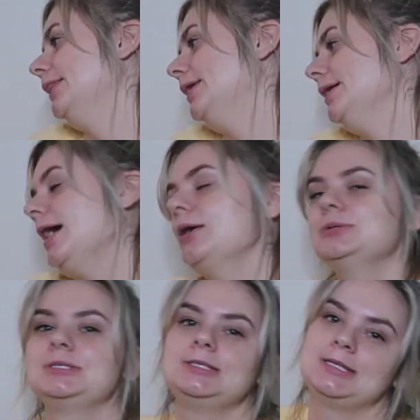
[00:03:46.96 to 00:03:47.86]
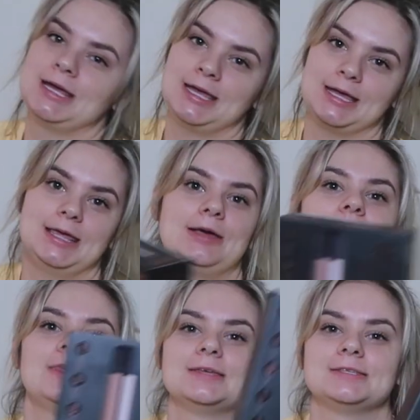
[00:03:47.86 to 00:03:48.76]
look how stinking
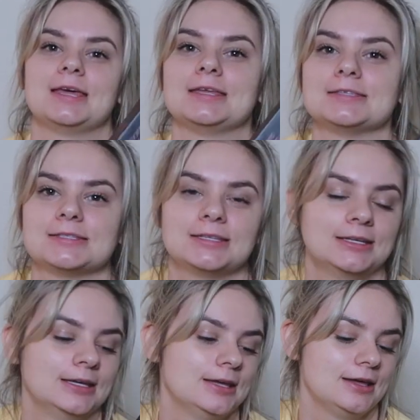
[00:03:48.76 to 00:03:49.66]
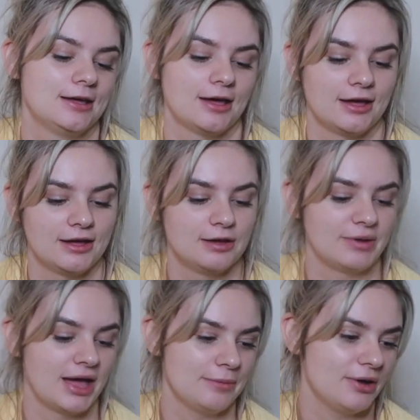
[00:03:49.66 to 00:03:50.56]
cute this is.
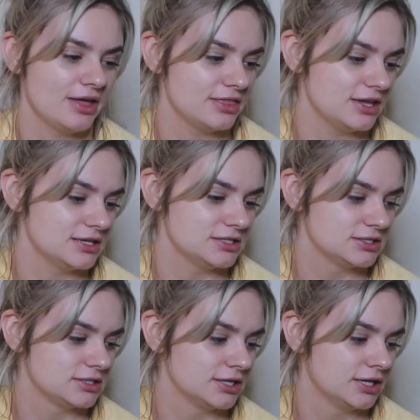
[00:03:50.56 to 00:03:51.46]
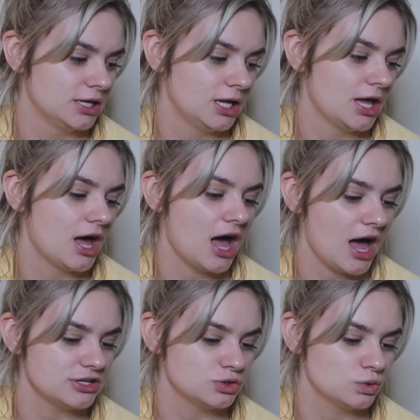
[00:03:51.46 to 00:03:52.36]
I bought this
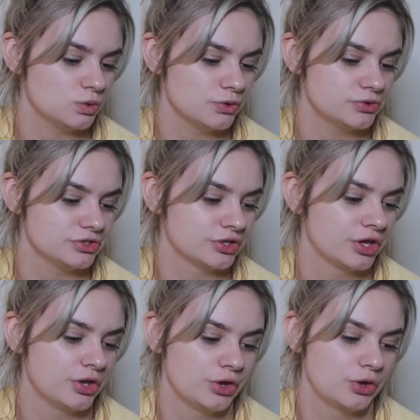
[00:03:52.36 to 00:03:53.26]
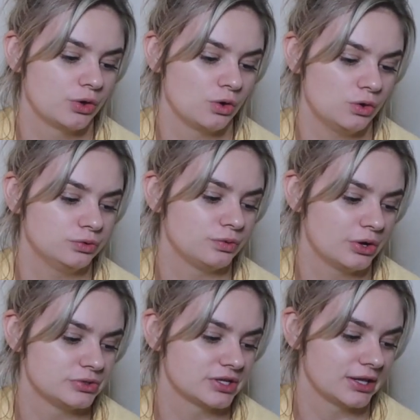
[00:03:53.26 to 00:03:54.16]
Hot Tools Gold
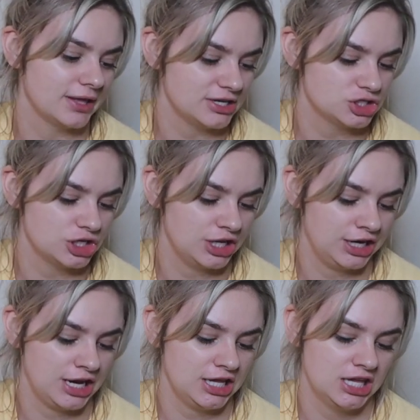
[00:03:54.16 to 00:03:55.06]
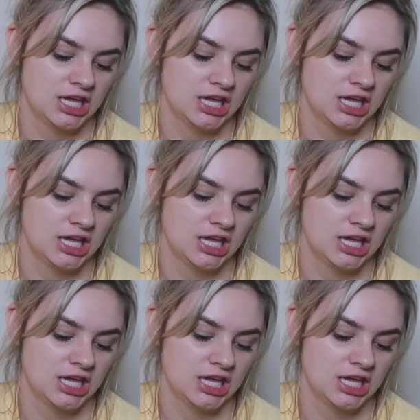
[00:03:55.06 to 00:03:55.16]
Rose Collection